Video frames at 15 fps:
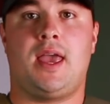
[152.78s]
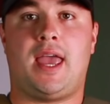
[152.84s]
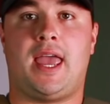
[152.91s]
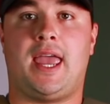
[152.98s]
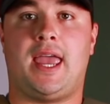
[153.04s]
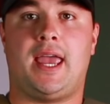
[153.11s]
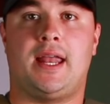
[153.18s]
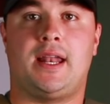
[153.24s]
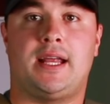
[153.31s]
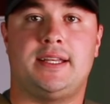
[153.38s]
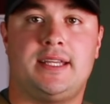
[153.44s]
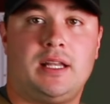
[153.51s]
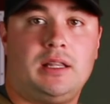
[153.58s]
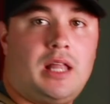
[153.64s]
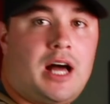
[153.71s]
And I
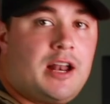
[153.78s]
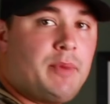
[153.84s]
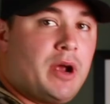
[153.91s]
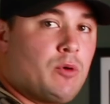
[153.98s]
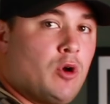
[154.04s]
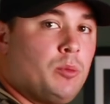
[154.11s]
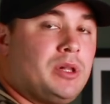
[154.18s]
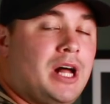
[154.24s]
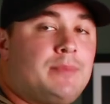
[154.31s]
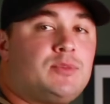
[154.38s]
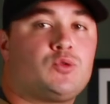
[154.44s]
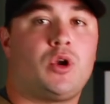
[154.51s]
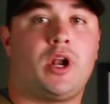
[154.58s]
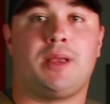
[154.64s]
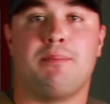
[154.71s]
did a lot of my rope climbs
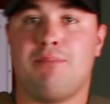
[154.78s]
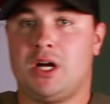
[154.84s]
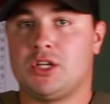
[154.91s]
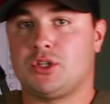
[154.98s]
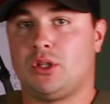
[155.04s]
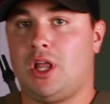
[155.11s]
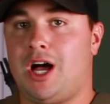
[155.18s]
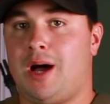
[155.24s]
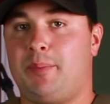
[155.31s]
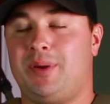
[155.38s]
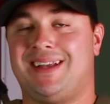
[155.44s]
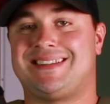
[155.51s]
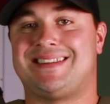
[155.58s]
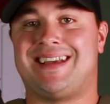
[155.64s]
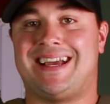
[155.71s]
running muzzle up.
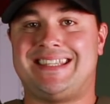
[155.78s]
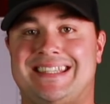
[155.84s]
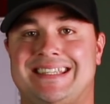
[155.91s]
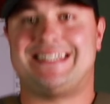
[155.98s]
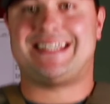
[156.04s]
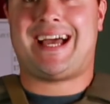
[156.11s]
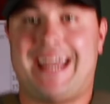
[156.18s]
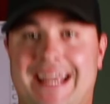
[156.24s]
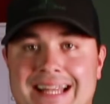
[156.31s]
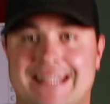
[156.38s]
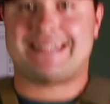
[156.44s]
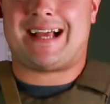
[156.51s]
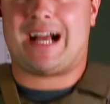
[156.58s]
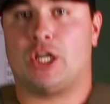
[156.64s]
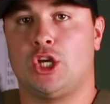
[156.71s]
It's nice and tight,
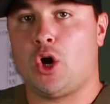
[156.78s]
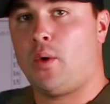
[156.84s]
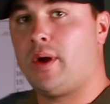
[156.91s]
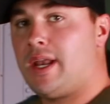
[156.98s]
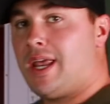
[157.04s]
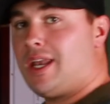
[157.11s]
it's not going